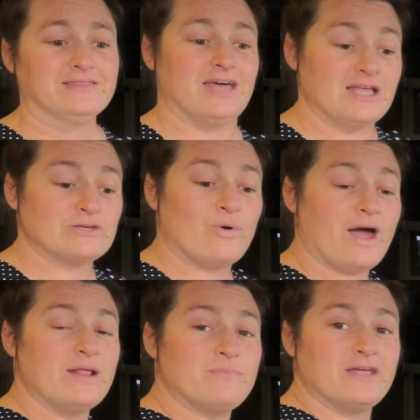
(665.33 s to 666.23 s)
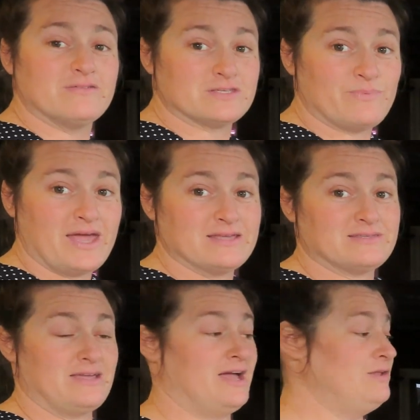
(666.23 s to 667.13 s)
That's quite a bit of
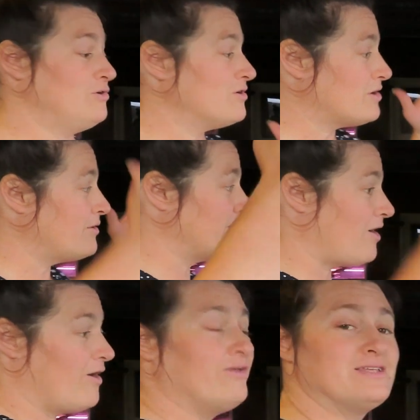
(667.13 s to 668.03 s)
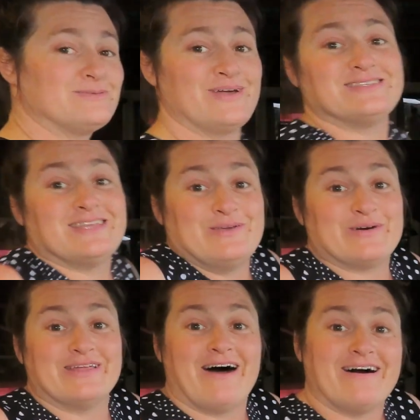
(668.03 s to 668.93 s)
space, and you can grow it all in a space that you
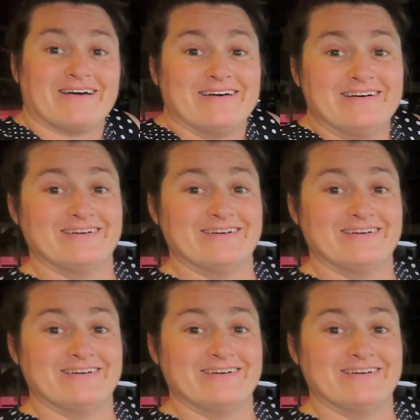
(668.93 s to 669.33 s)
can hug.